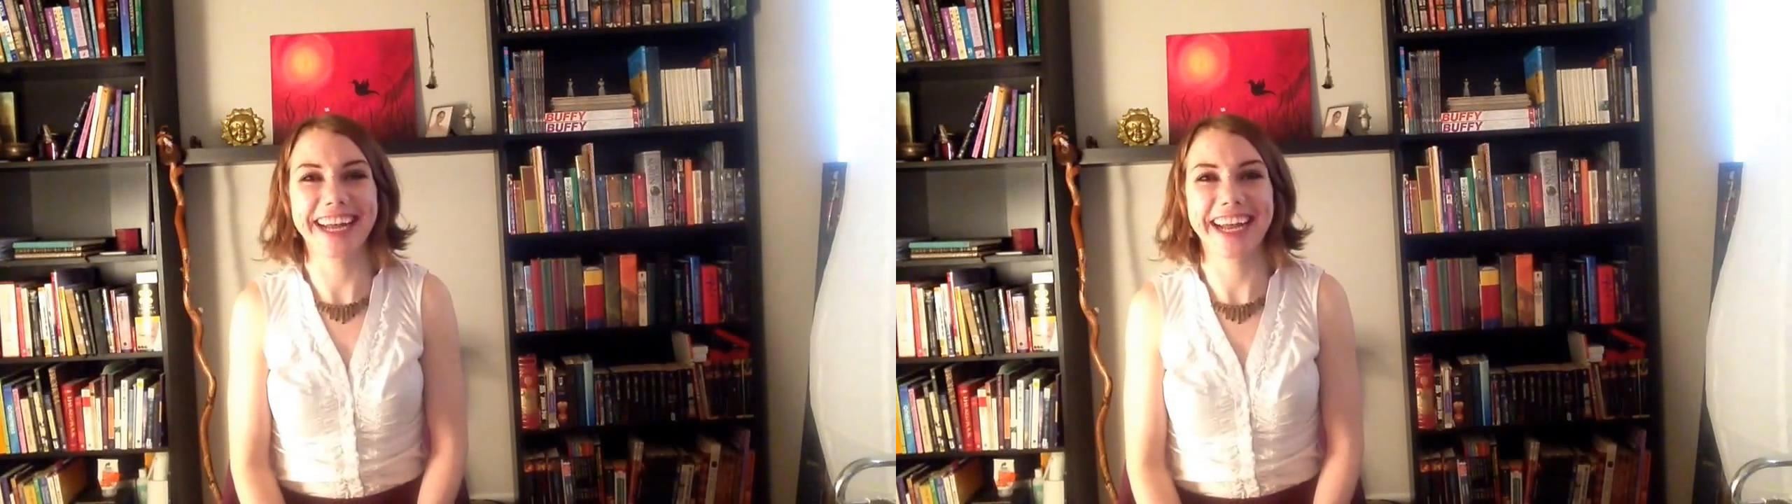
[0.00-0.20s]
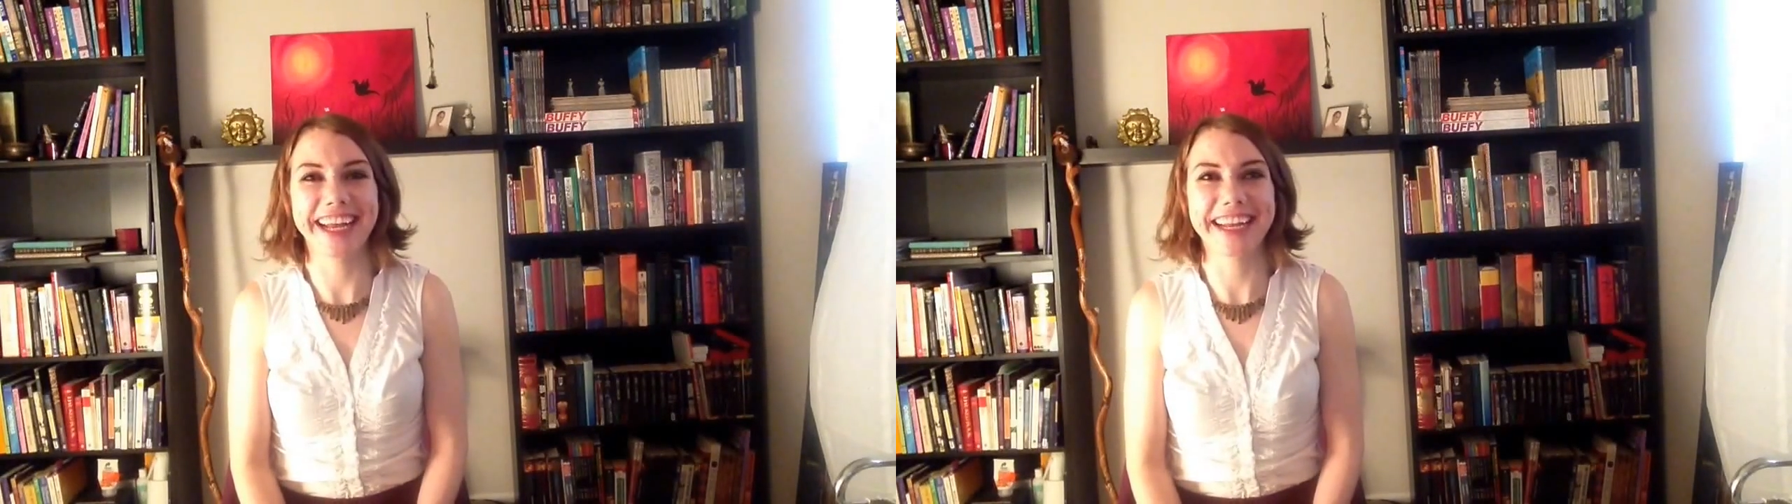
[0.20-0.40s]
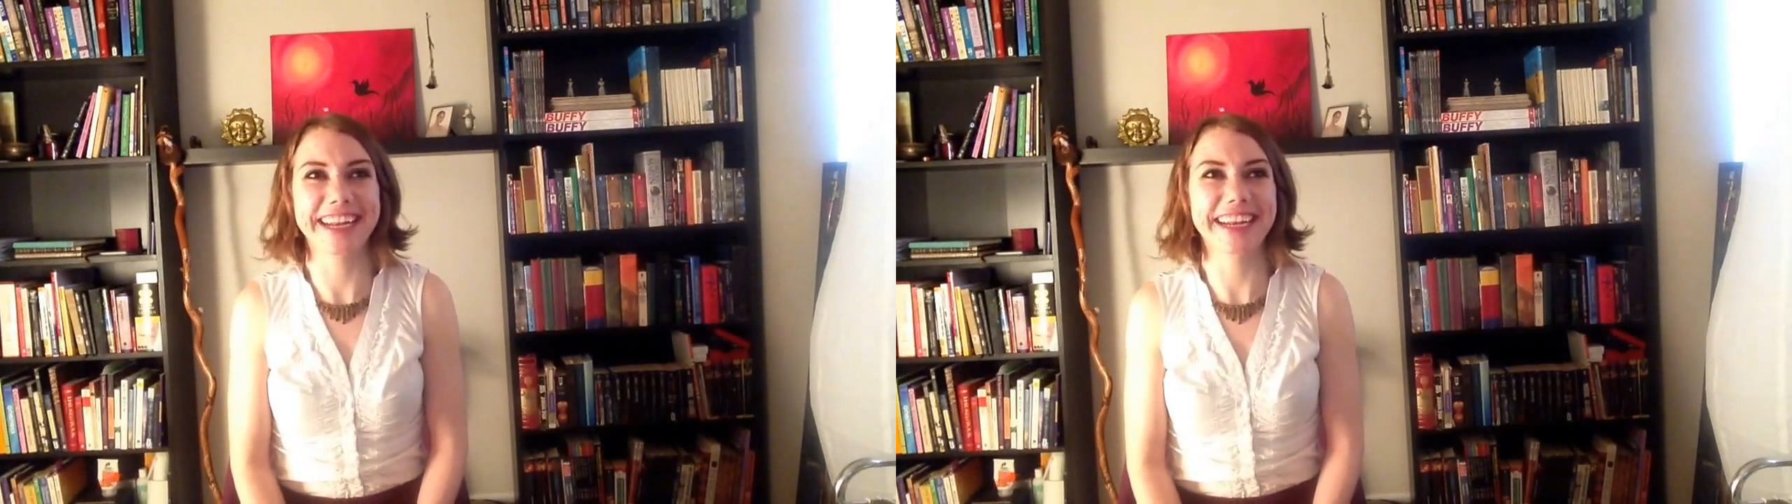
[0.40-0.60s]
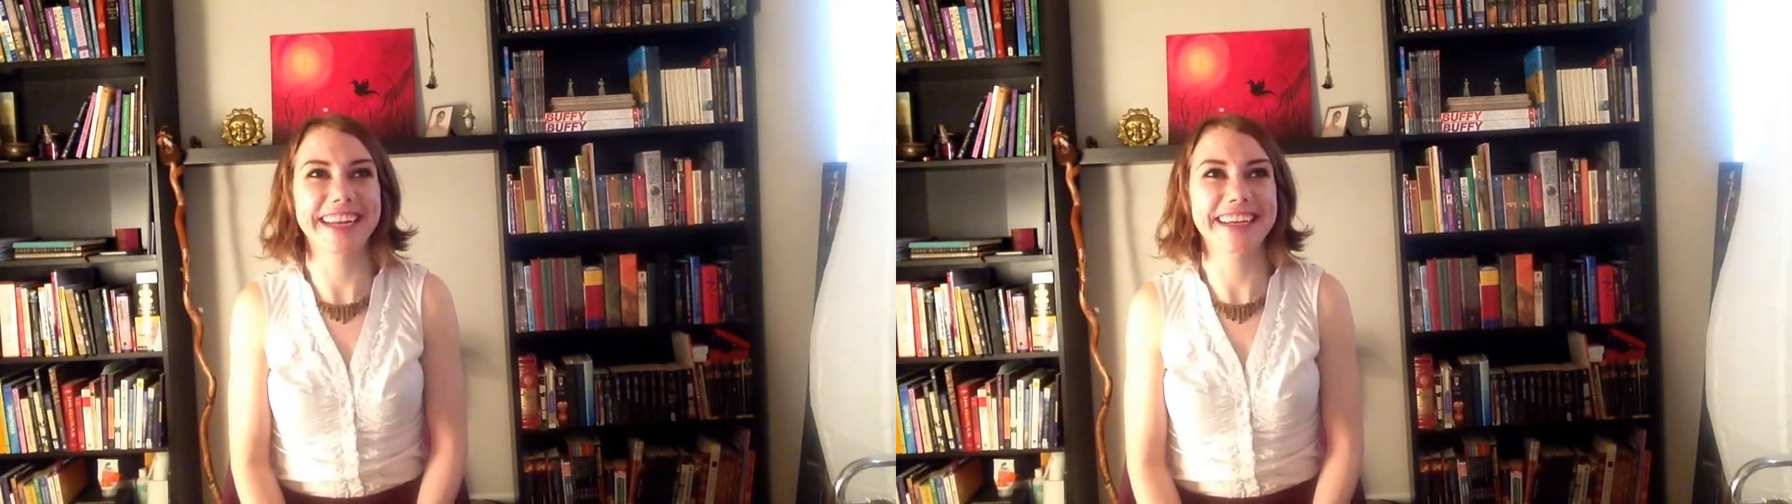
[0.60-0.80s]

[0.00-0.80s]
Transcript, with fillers: And